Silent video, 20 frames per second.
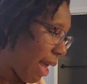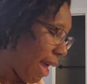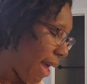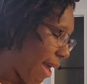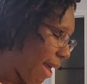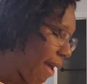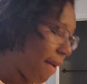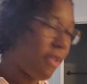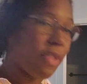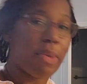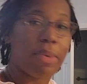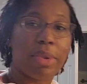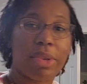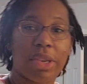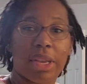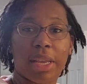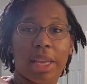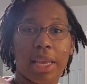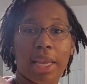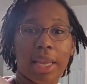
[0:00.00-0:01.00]
I have some
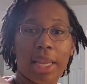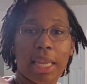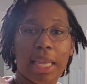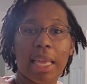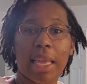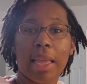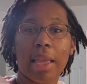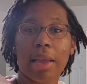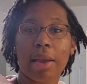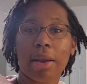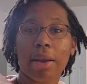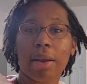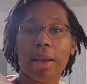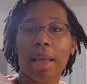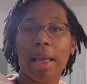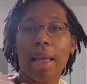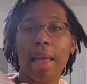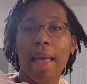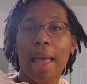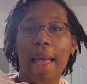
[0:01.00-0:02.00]
chicken
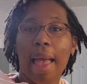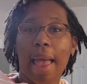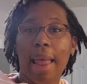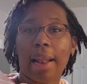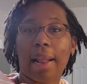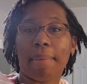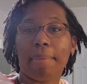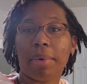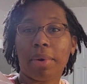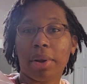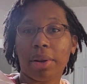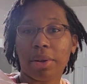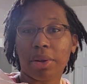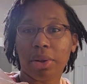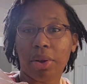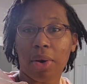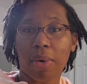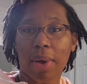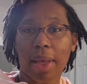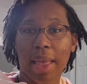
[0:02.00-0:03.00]
here, and I'm going to
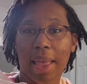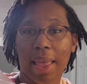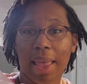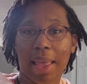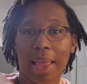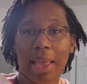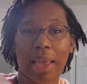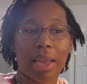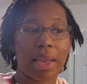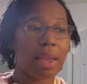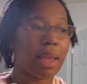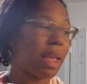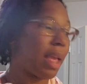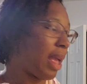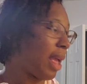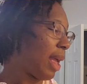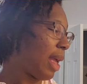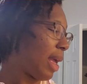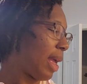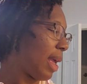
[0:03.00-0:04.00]
go ahead
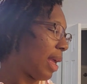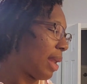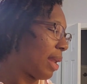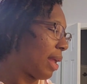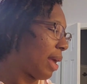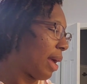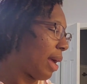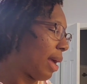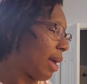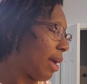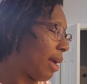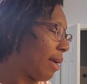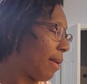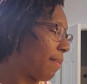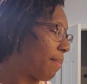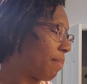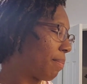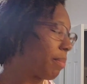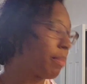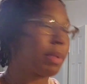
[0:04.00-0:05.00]

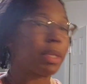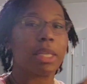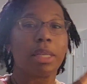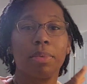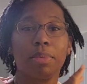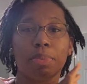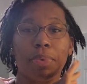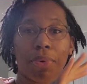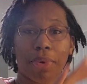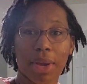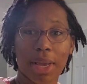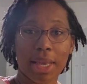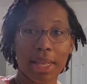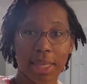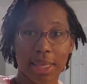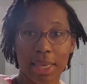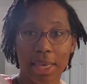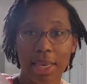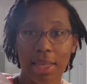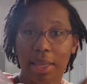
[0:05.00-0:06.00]
and
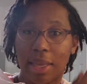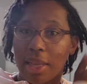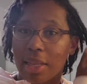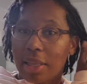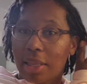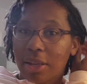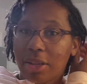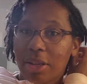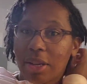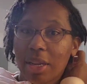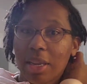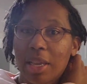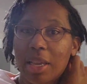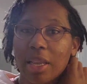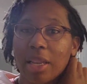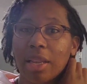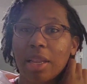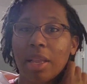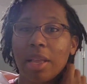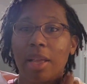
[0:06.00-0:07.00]
pre-season the
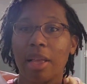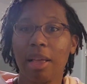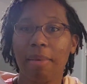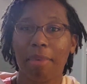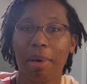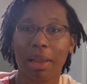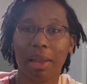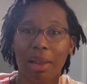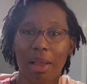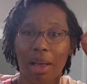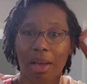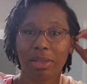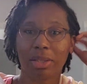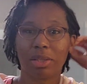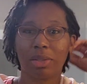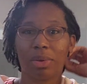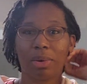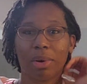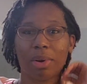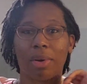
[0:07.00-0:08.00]
chicken. My lots
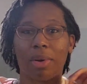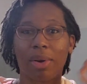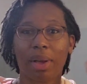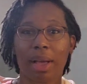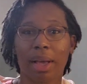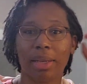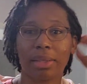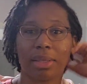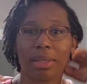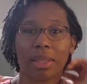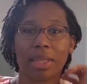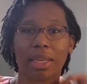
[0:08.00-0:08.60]
are doing all kinds